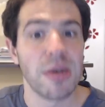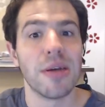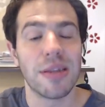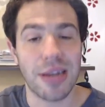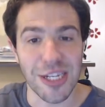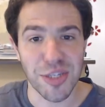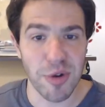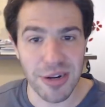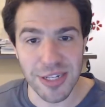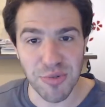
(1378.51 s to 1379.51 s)
The customer
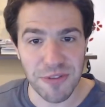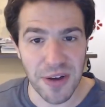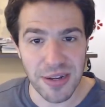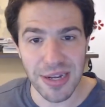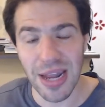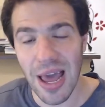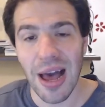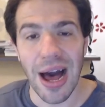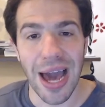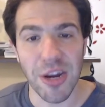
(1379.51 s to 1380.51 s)
gets refunded,
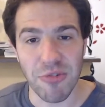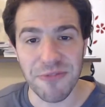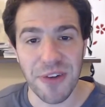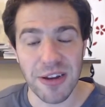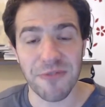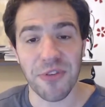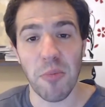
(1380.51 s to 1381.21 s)
I get refunded from